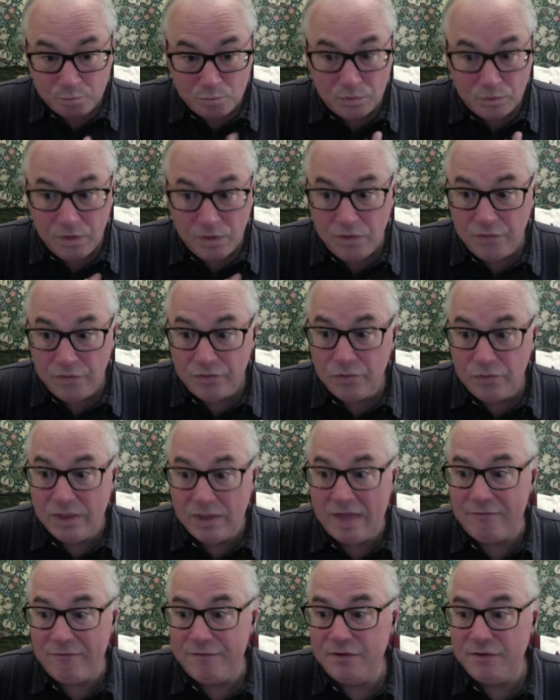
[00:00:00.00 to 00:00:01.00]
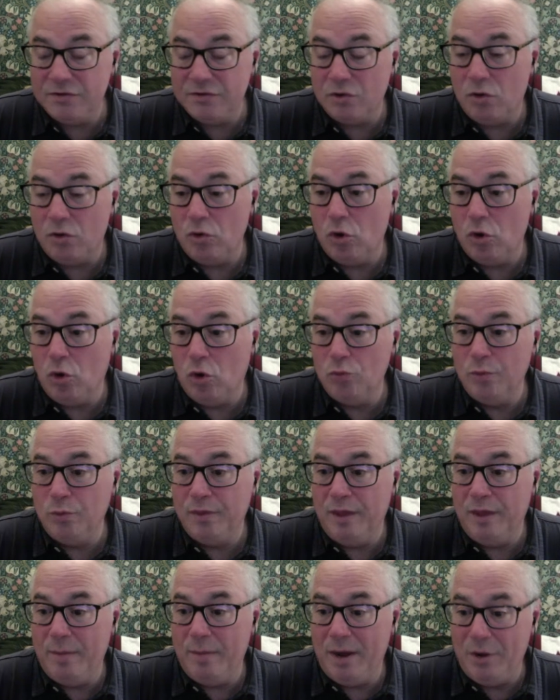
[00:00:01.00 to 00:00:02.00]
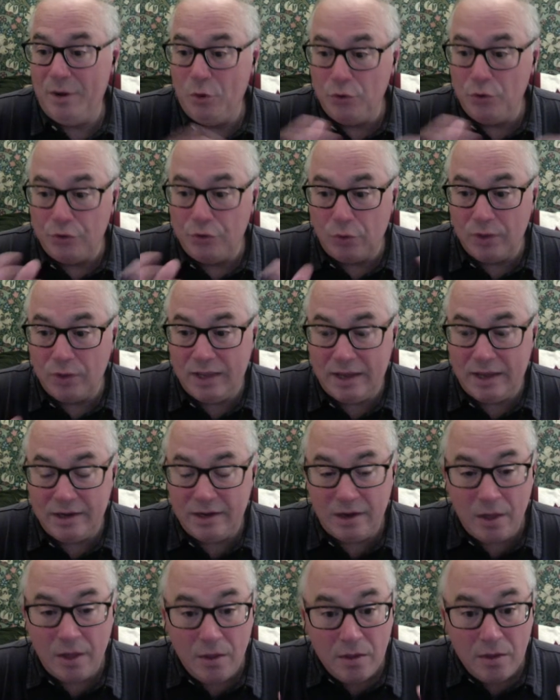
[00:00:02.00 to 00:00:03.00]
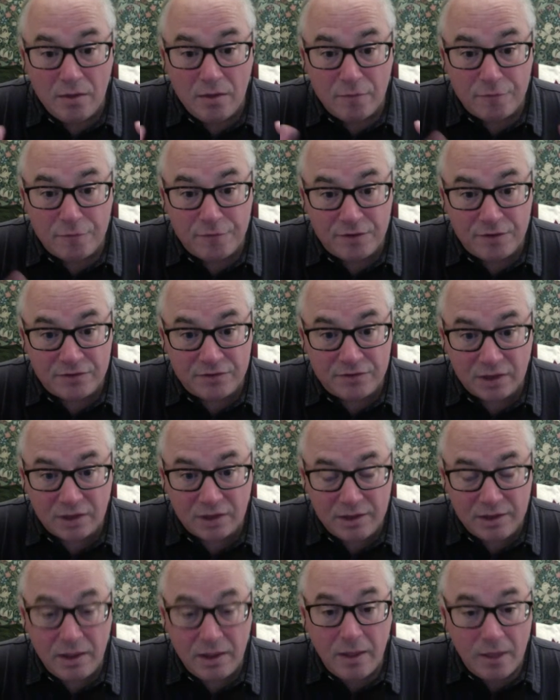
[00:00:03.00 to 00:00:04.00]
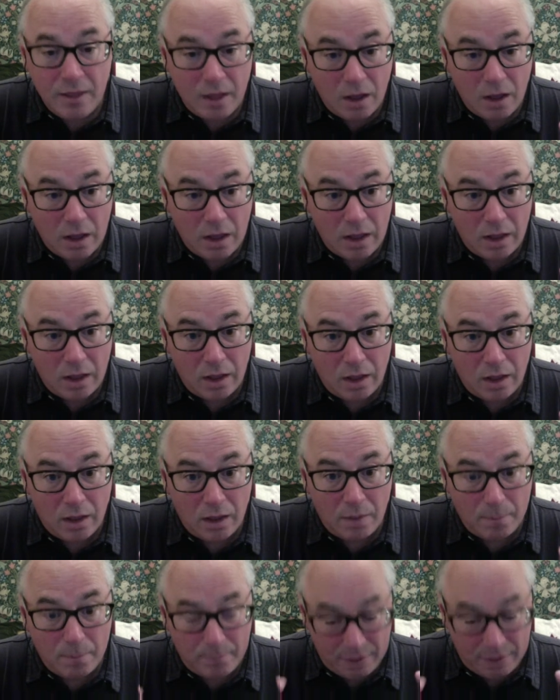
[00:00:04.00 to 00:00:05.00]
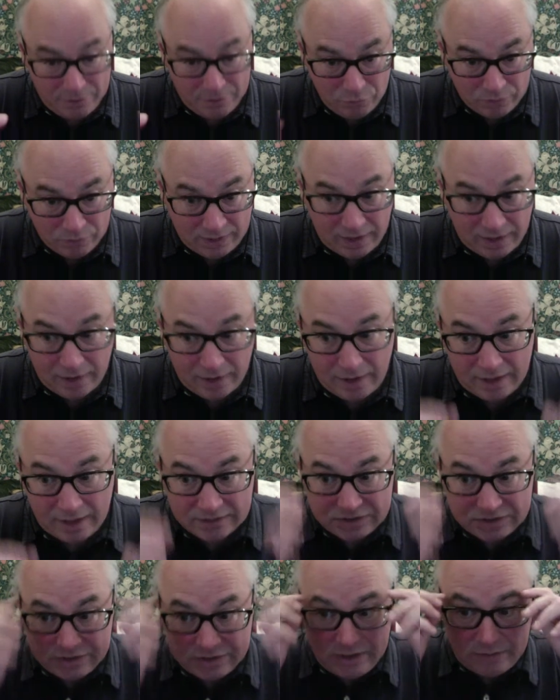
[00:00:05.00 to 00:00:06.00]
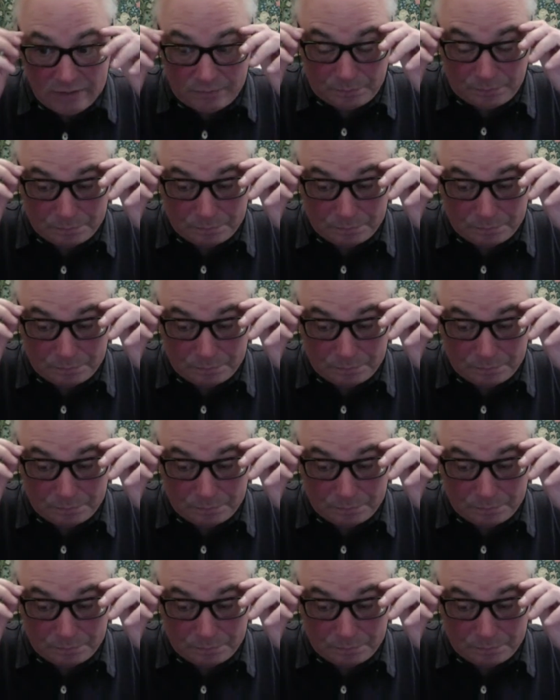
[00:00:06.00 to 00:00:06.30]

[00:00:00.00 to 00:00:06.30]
you do get physical gold with them. I know you don't get it physically, uh, but you can actually.